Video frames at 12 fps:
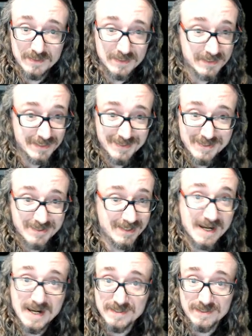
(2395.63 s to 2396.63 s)
is in this
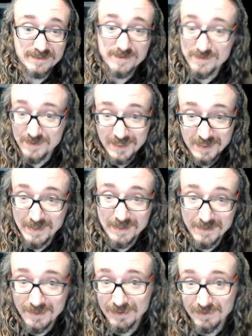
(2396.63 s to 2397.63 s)
class and knows all about
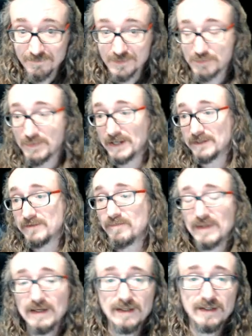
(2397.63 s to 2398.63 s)
narrative perspective.
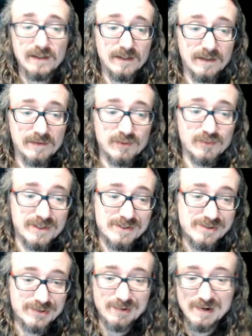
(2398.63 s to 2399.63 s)
Uh, you want to
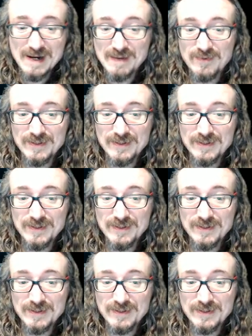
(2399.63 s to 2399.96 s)
describe what